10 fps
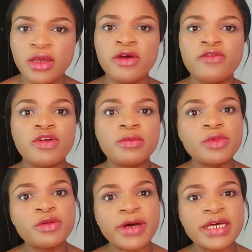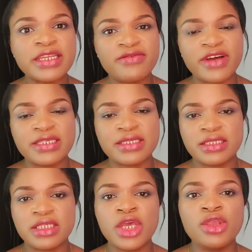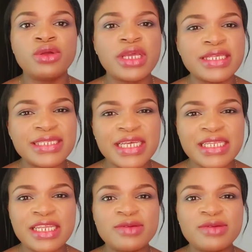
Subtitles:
For mobile devices, you can set them